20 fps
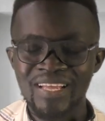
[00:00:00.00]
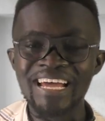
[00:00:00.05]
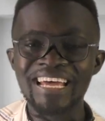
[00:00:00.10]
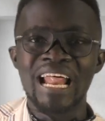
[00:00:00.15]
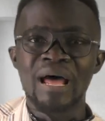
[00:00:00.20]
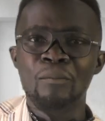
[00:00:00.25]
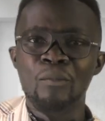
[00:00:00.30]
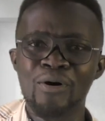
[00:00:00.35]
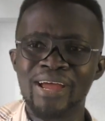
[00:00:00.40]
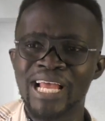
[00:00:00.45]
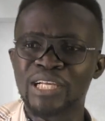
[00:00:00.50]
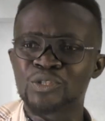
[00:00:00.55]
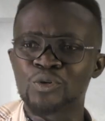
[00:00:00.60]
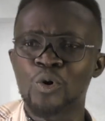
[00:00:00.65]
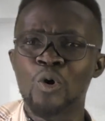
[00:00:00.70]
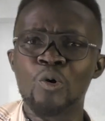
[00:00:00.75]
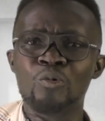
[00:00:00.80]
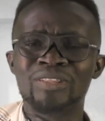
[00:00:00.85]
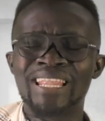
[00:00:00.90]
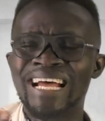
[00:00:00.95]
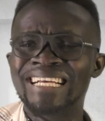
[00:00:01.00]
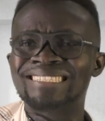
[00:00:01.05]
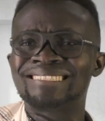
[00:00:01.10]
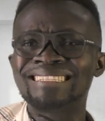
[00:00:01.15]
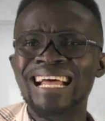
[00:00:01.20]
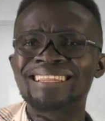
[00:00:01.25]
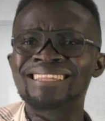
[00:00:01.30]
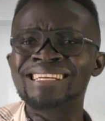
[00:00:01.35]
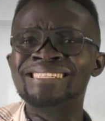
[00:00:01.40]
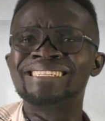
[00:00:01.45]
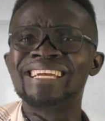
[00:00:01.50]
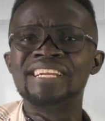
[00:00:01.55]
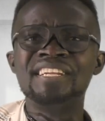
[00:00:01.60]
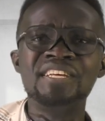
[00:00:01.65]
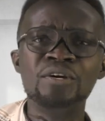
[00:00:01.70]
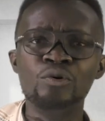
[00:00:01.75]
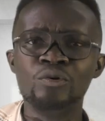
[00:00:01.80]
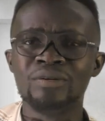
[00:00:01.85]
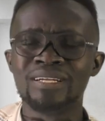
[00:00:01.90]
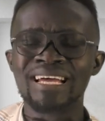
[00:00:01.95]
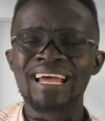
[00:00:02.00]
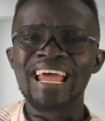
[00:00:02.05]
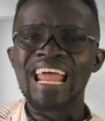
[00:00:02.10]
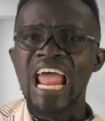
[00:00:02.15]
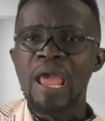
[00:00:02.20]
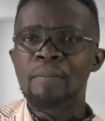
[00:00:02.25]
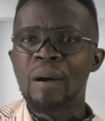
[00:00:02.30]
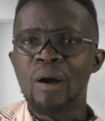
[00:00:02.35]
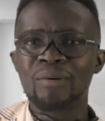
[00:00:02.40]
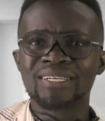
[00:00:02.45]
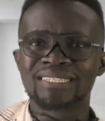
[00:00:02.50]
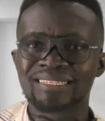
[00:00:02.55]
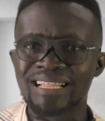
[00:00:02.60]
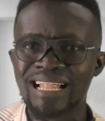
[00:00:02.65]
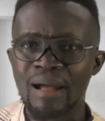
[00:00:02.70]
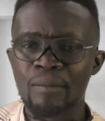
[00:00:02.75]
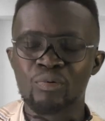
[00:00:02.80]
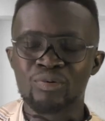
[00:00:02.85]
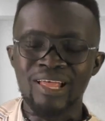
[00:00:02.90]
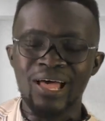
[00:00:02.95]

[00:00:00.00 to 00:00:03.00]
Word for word: and I'm more so there's nothing genuine about Islam.